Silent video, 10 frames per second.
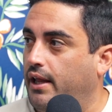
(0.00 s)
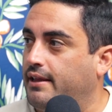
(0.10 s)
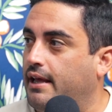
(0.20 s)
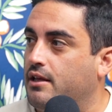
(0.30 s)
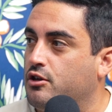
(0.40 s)

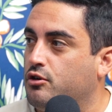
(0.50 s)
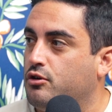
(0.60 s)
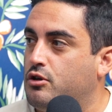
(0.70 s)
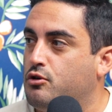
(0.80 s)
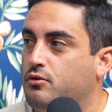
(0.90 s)
Like that,
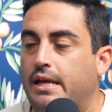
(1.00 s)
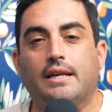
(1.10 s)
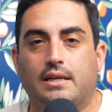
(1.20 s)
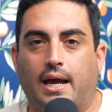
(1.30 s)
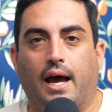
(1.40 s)
you
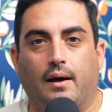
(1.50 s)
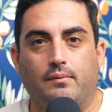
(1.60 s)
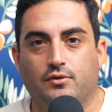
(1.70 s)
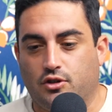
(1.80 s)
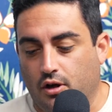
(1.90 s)
need to come.
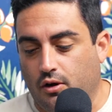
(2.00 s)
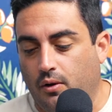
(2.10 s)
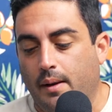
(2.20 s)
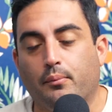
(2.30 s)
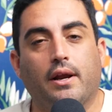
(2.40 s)

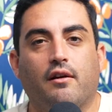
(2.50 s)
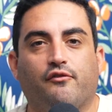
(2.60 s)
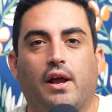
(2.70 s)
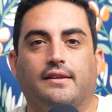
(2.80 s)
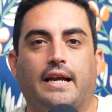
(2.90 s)
So, and bring your
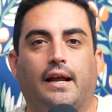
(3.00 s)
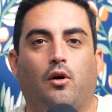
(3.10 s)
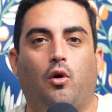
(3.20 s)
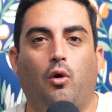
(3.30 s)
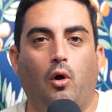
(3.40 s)
friends. I got
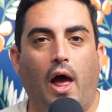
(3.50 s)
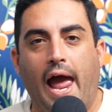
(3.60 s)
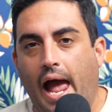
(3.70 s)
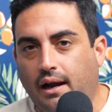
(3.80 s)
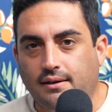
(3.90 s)
a whole
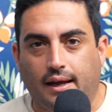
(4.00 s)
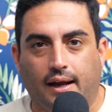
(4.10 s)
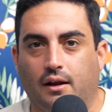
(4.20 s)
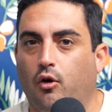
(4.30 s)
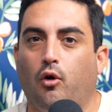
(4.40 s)
act. I
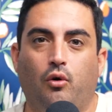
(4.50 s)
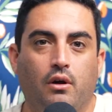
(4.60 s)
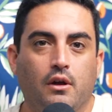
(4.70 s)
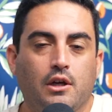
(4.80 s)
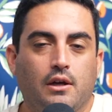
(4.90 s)
got a
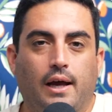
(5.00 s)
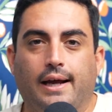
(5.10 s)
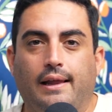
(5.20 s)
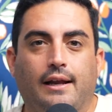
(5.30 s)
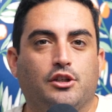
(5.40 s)

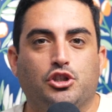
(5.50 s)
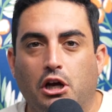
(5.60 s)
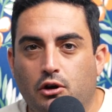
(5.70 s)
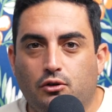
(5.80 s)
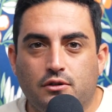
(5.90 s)
lot of
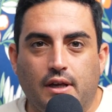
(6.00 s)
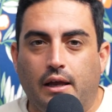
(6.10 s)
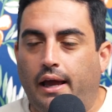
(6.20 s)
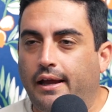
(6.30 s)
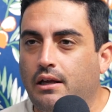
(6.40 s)
jokes.
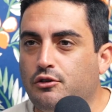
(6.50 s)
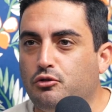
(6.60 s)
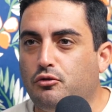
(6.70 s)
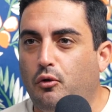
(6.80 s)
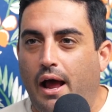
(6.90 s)
I can
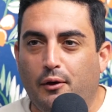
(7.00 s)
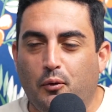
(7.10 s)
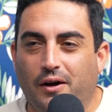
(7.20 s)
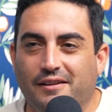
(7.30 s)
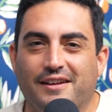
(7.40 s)
do crowd
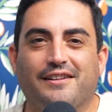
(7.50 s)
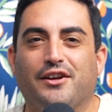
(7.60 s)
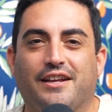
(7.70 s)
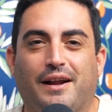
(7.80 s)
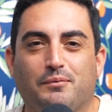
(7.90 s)
work.
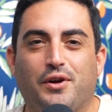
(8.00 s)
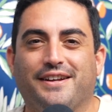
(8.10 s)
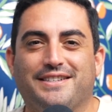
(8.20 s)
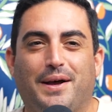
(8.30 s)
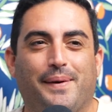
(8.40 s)
Look at, I'm
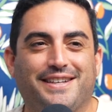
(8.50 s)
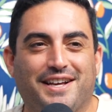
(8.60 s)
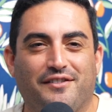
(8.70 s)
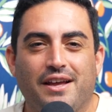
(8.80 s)
trying to sell myself.